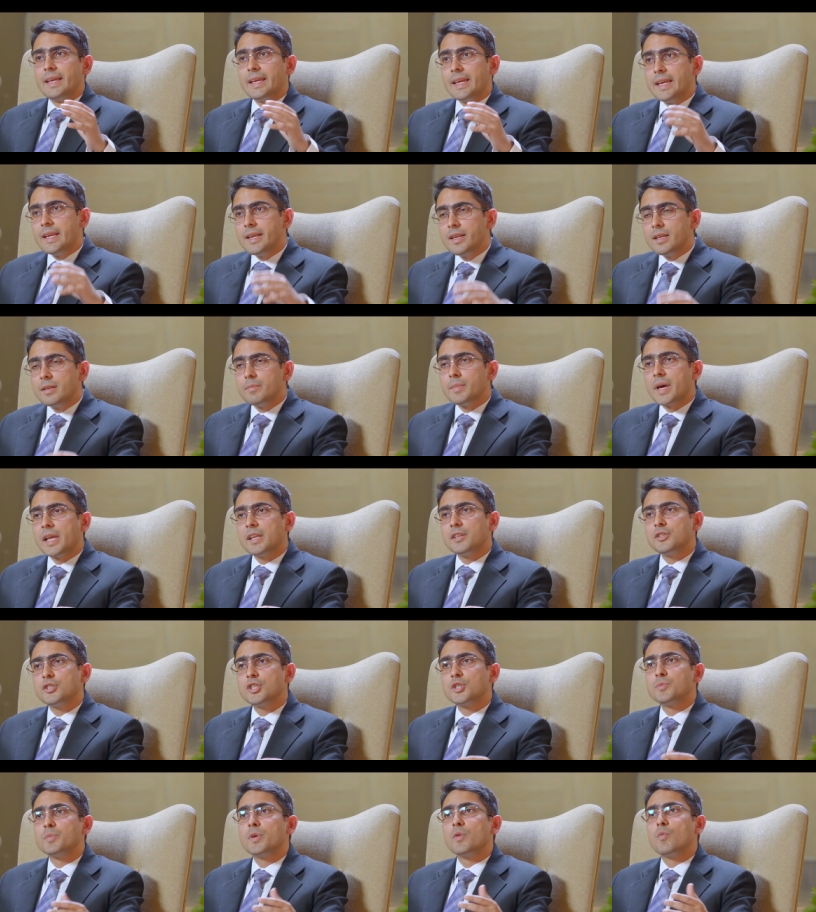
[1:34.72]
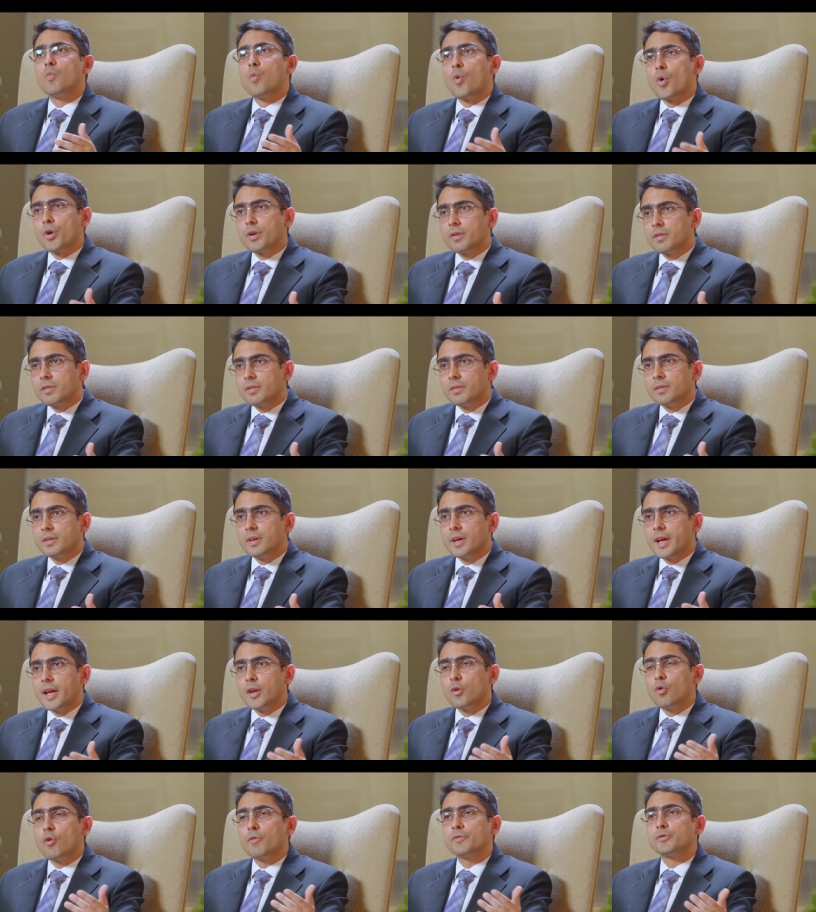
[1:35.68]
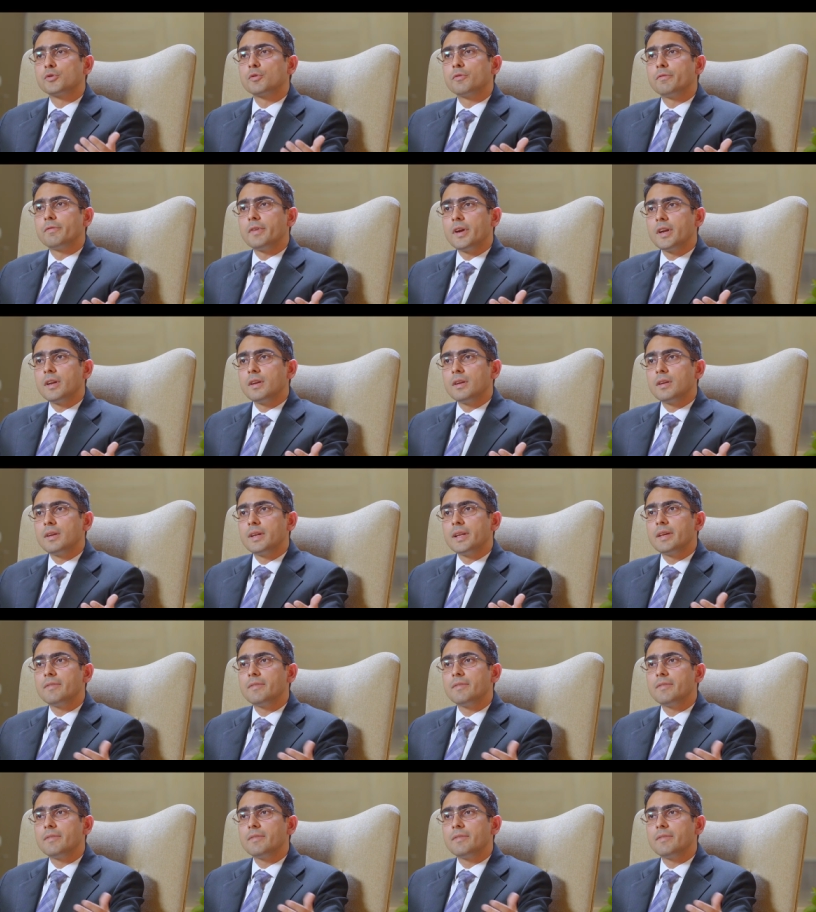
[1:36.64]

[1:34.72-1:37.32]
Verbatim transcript: Indian managers may want an offshore fund